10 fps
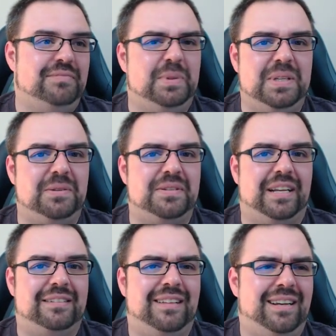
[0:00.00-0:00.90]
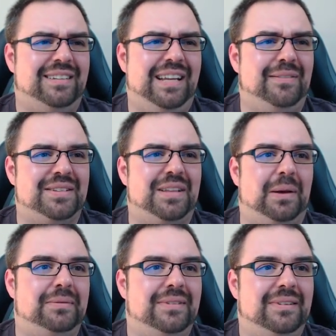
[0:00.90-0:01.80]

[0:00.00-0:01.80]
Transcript: It was interesting. A lot of divas though.